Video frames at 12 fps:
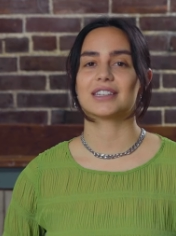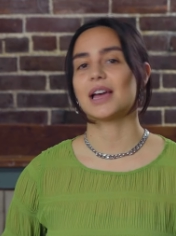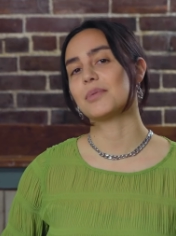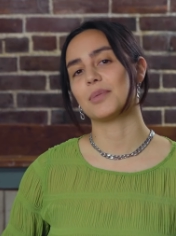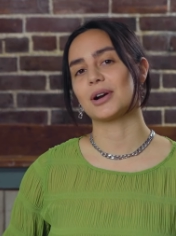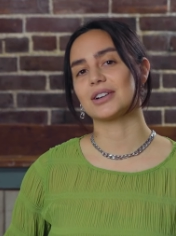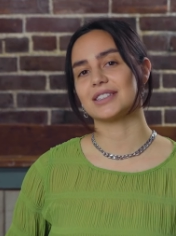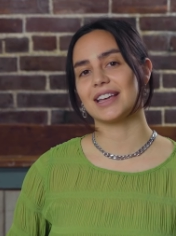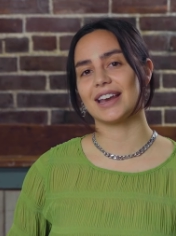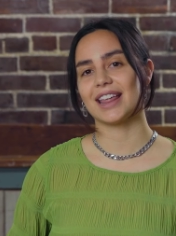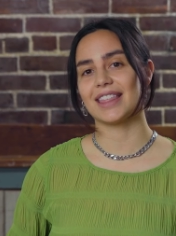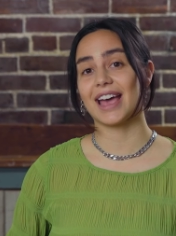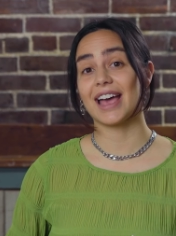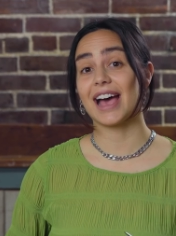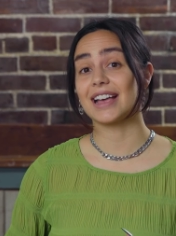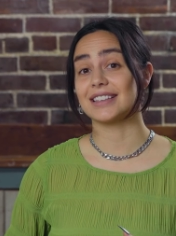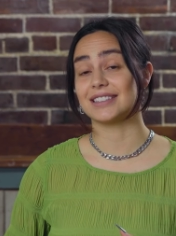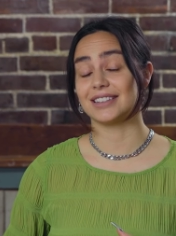you're the type of person that
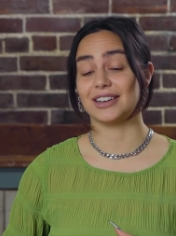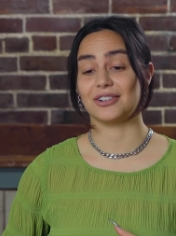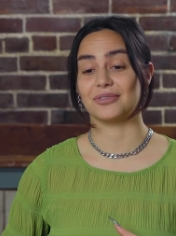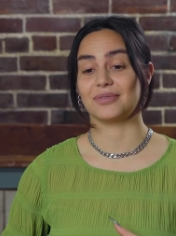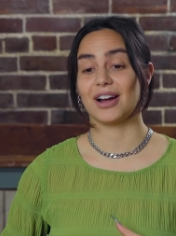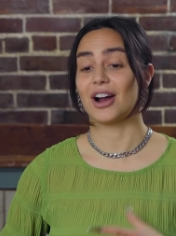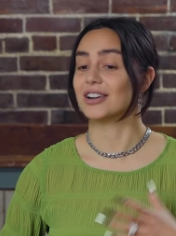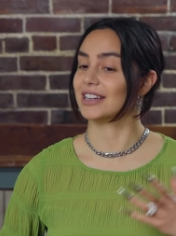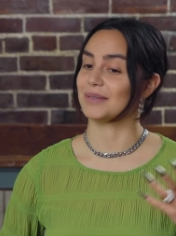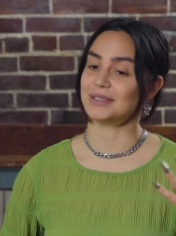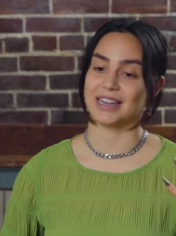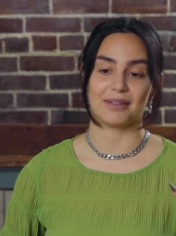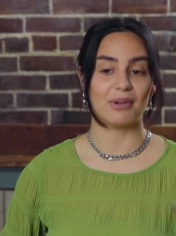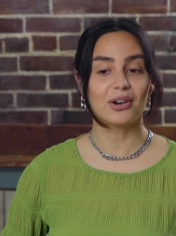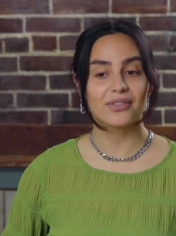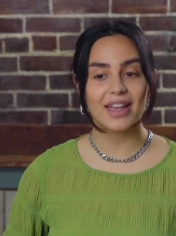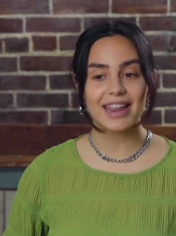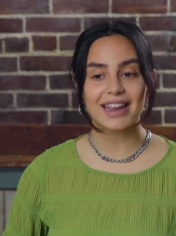has, you know, a hard time staying
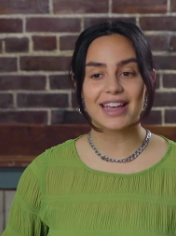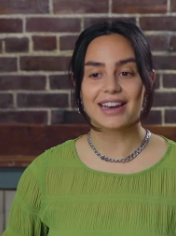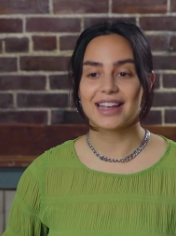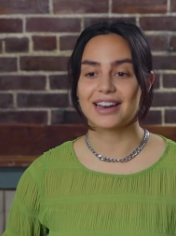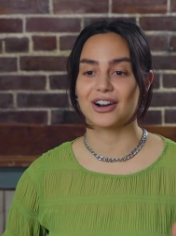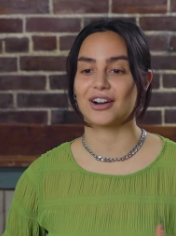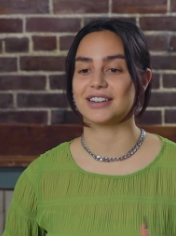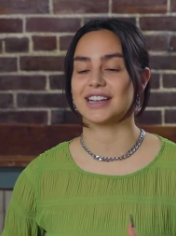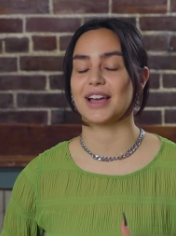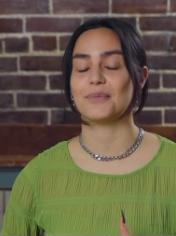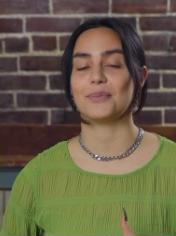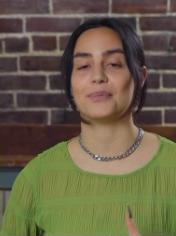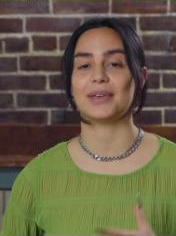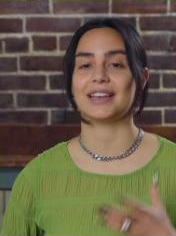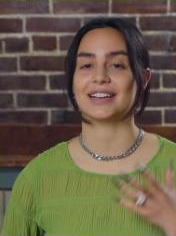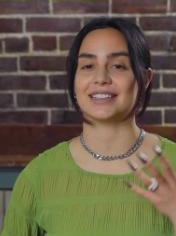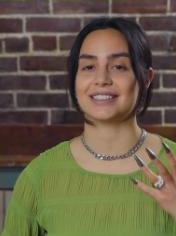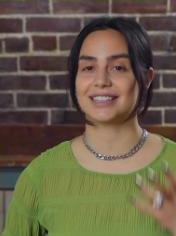motivated and a hard time
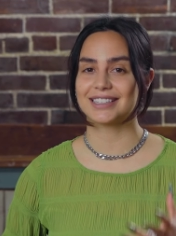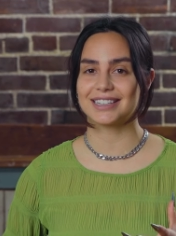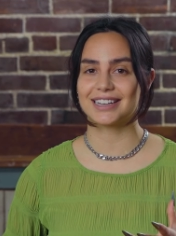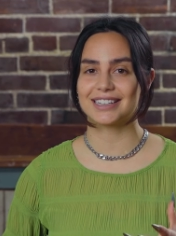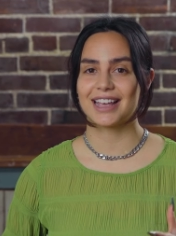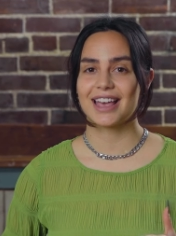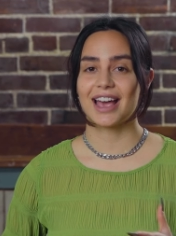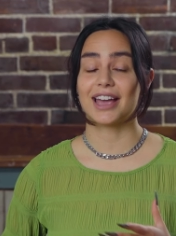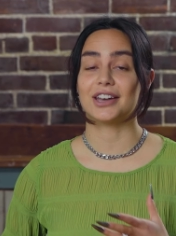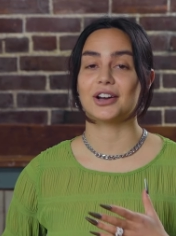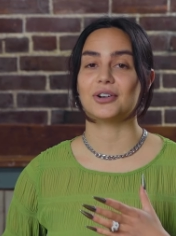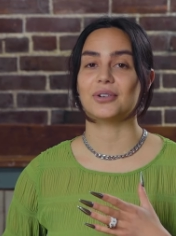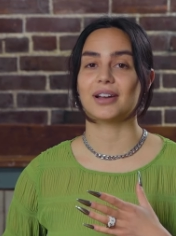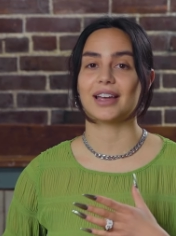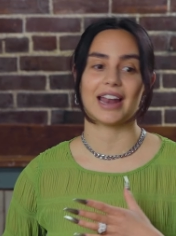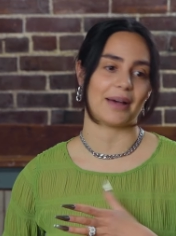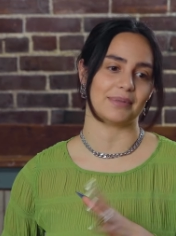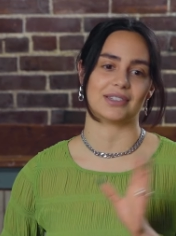being consistent, I know
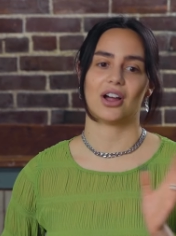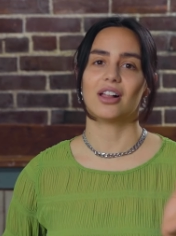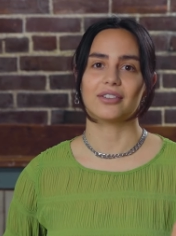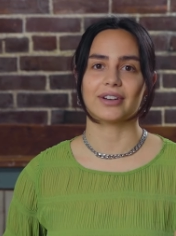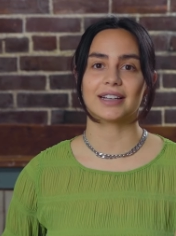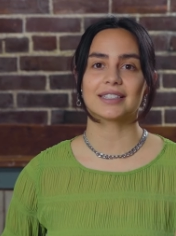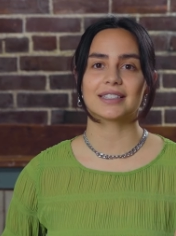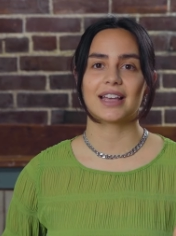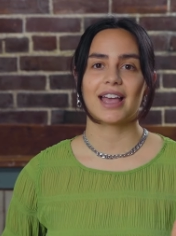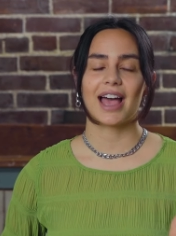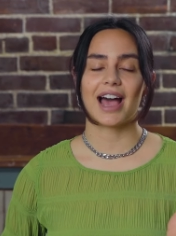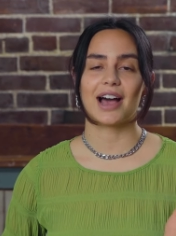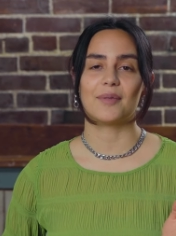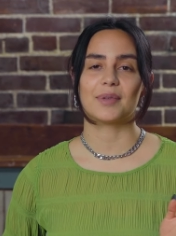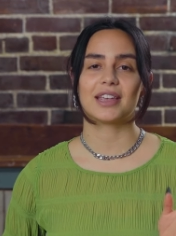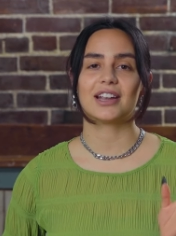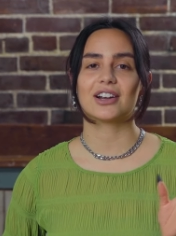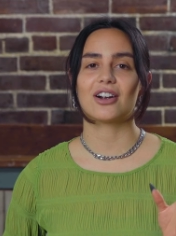it happens to all of us.
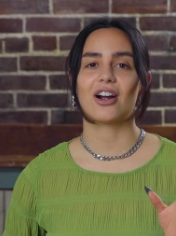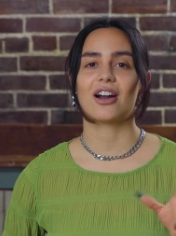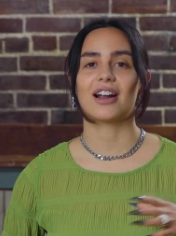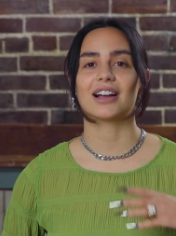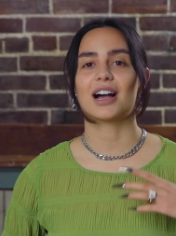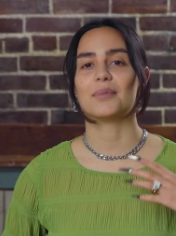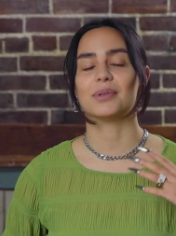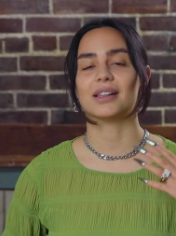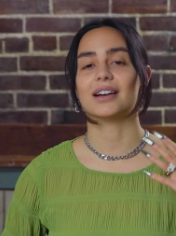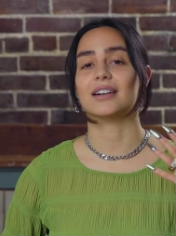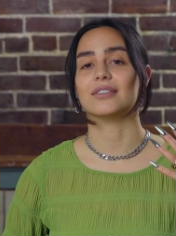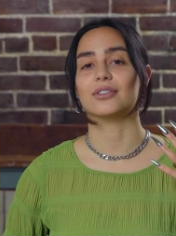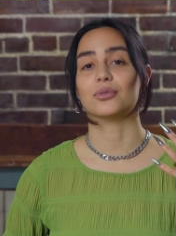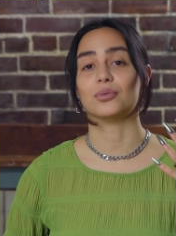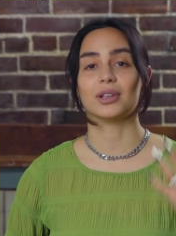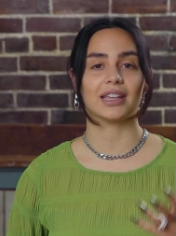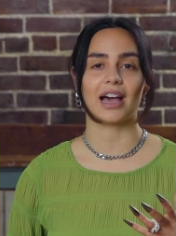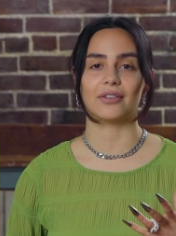Um, here are a couple of
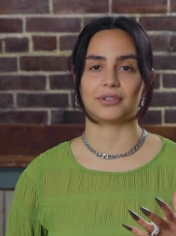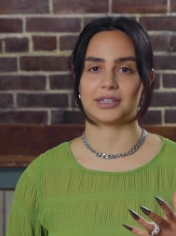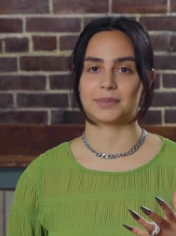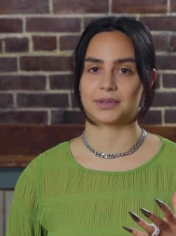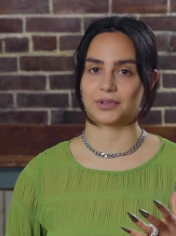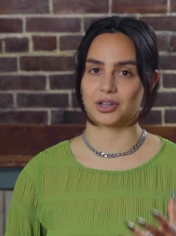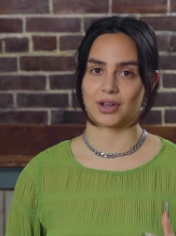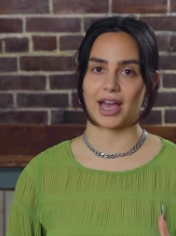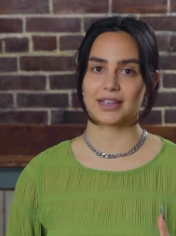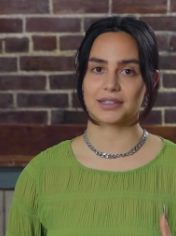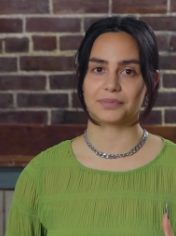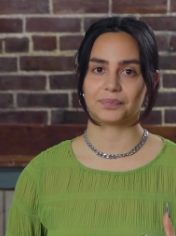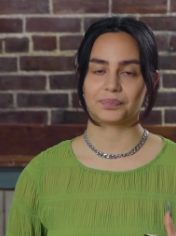really helpful tips for you guys.